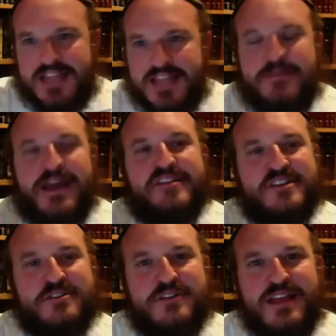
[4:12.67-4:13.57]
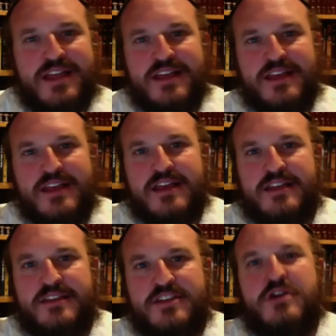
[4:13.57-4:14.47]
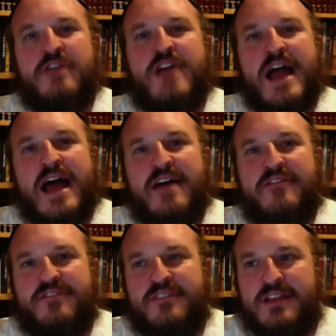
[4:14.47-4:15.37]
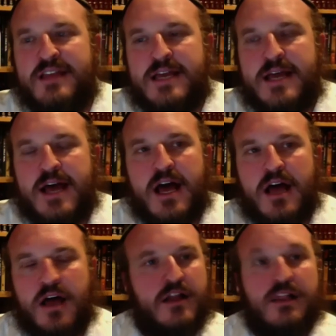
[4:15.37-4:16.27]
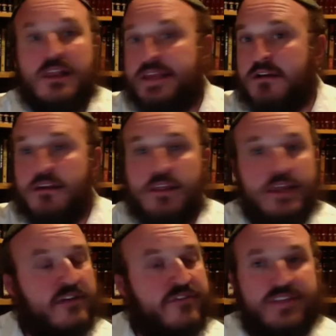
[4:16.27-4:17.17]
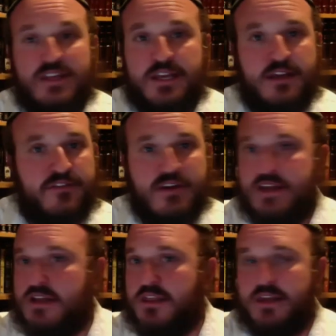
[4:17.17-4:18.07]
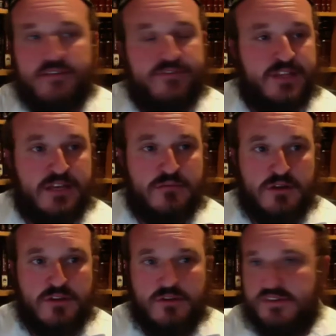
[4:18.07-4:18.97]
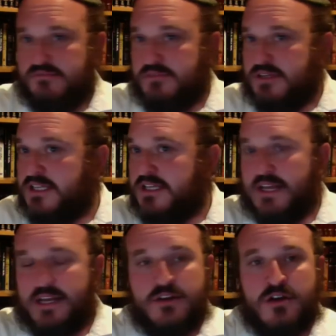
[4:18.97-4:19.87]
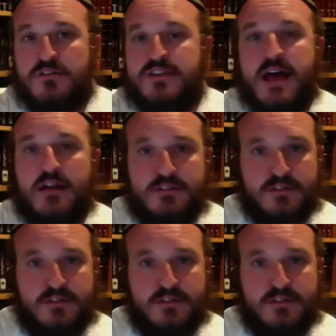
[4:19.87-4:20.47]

Let me ask you, did you ever have a clear feeling, a very clear feeling where there was really like no doubt